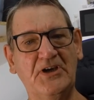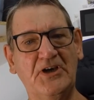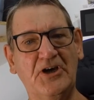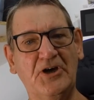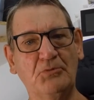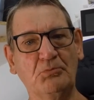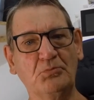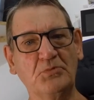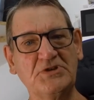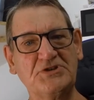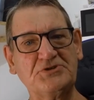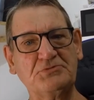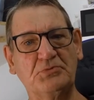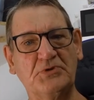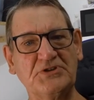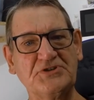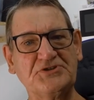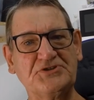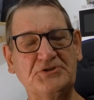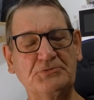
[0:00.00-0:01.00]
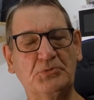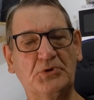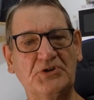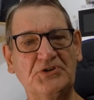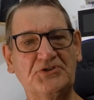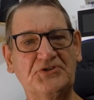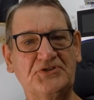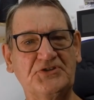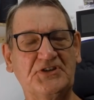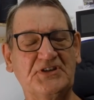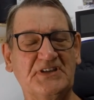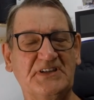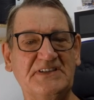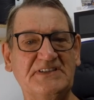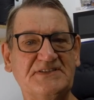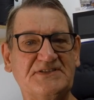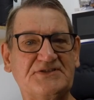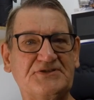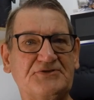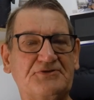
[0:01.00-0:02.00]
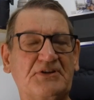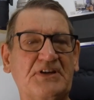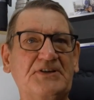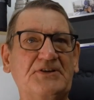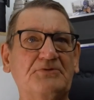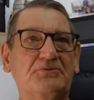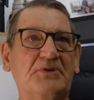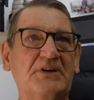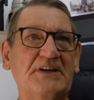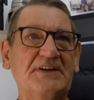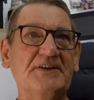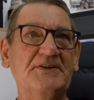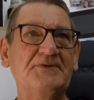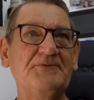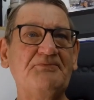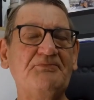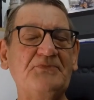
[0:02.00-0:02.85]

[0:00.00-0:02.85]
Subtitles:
and which ones you want to delete straight away.